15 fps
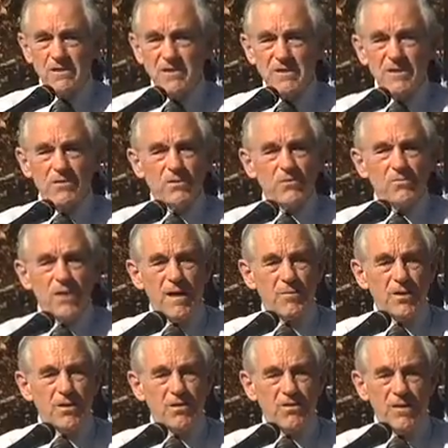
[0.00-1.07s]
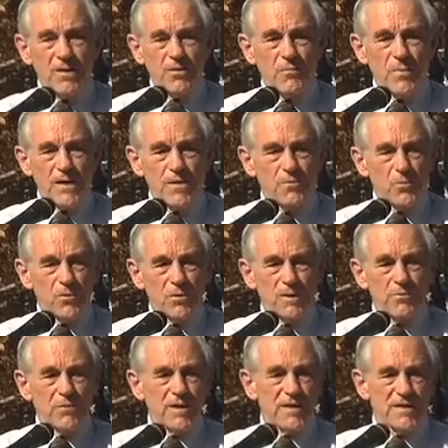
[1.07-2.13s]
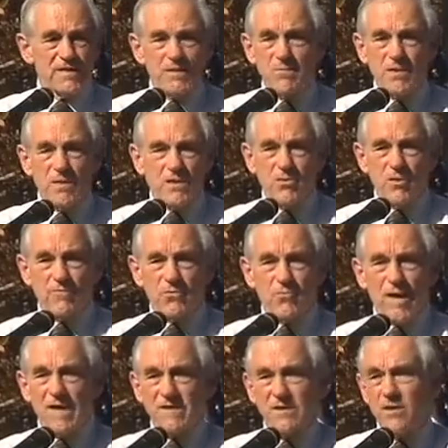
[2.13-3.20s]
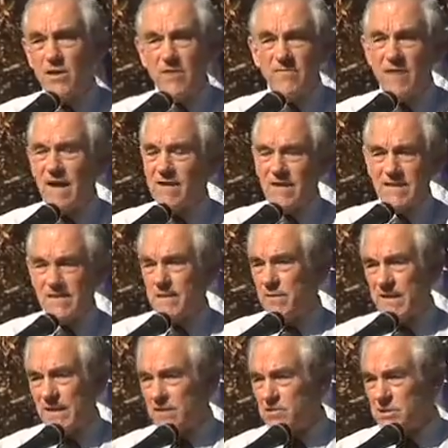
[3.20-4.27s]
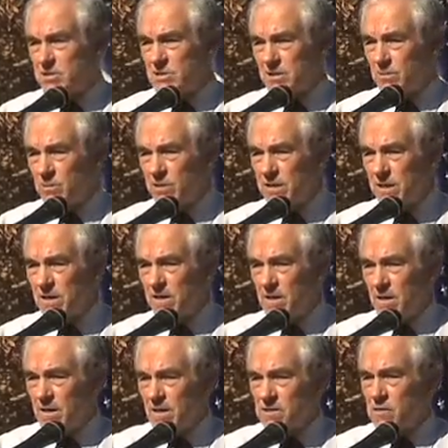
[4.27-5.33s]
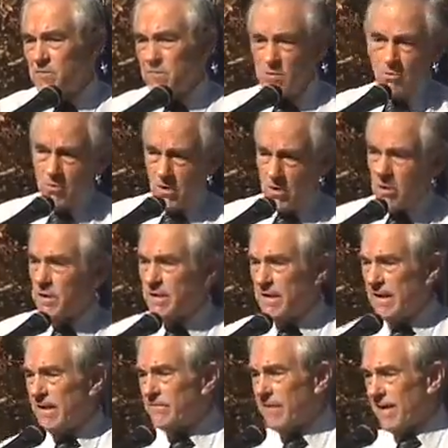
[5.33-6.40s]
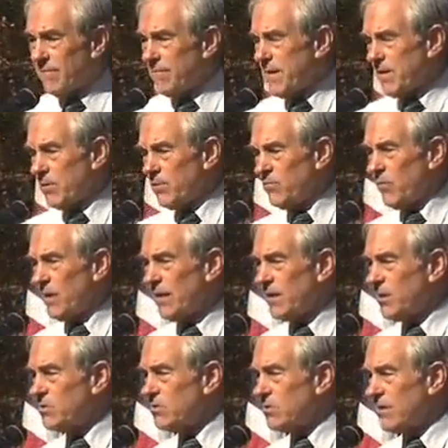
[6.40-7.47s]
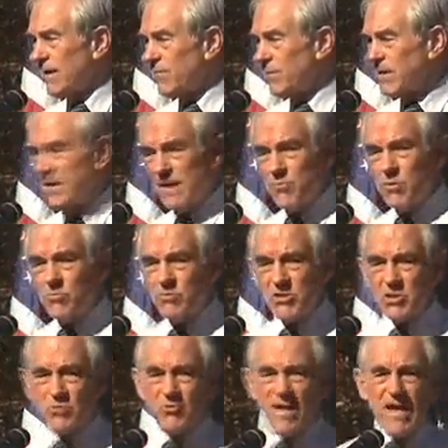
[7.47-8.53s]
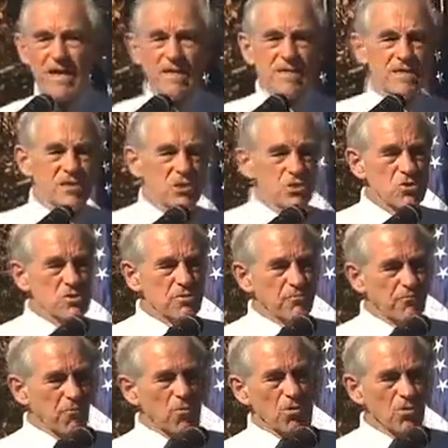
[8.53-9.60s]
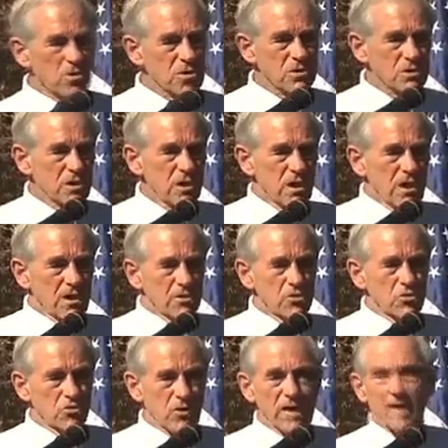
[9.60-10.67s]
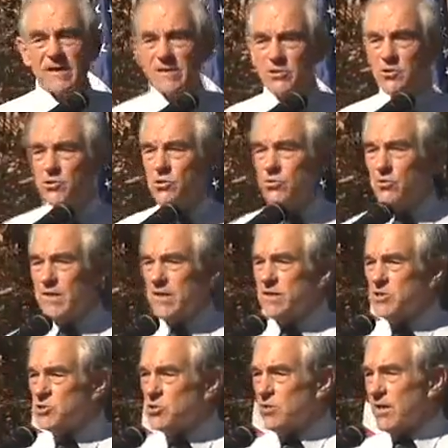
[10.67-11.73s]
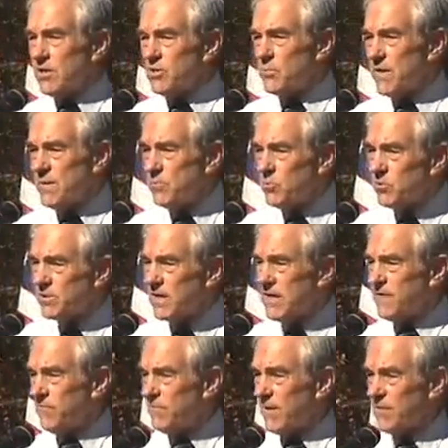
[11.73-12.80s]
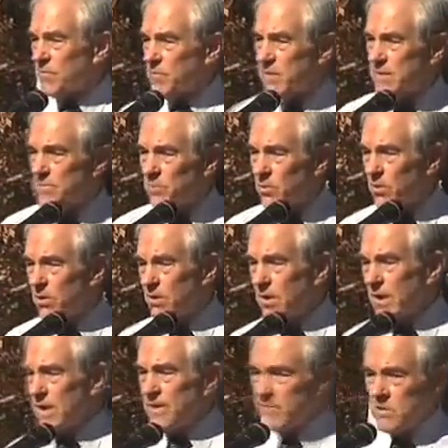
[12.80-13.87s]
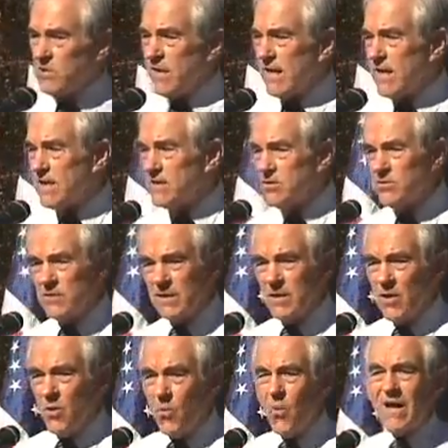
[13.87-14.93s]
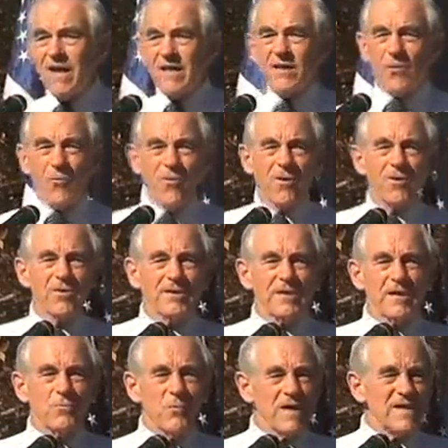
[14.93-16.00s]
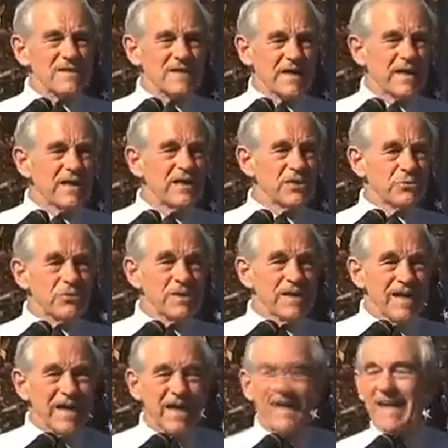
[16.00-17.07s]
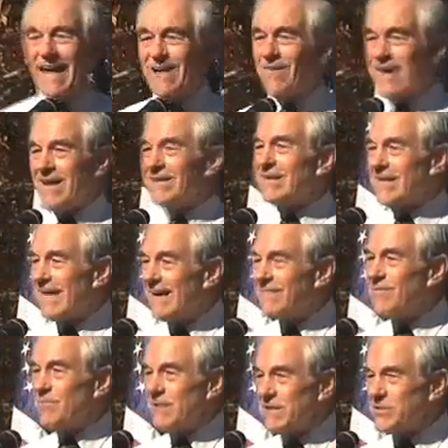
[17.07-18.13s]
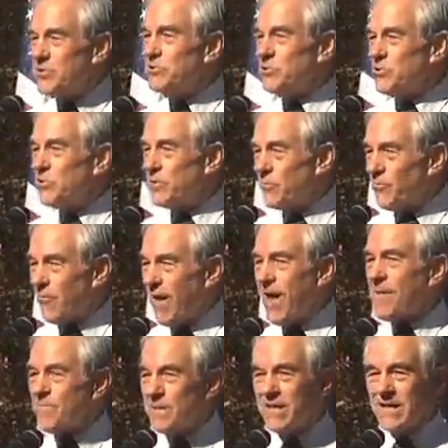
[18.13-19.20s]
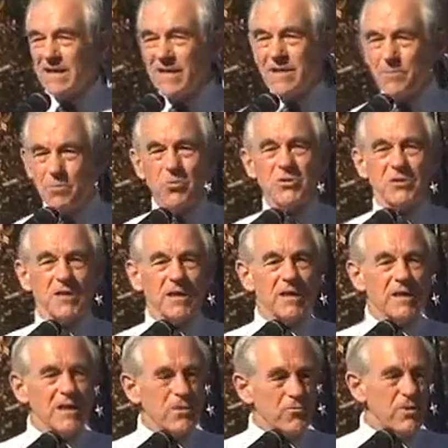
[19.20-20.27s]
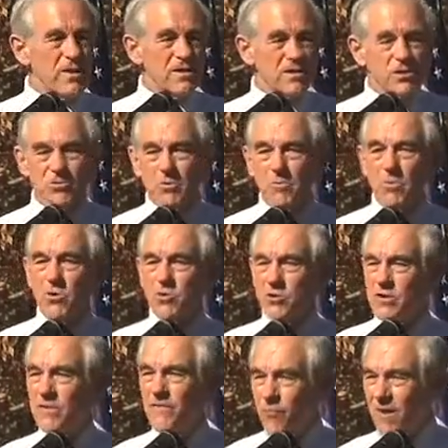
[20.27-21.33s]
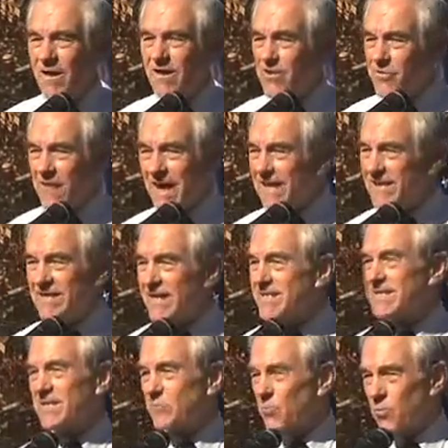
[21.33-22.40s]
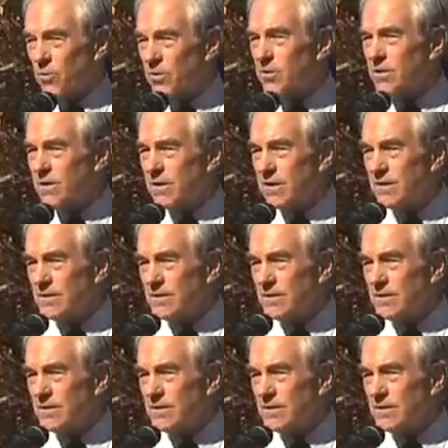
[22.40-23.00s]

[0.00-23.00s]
steal and rob and hurt other people. Liberty doesn't mean you have a right to violate somebody else's liberty. So if you are going to have government, hopefully local government, they would restrain this use of force to try to injure other people or take from other people. And if you can't do it, why in the world did we as a country allow our government to do the robbing and the pushing and the redistribution of wealth? That doesn't work.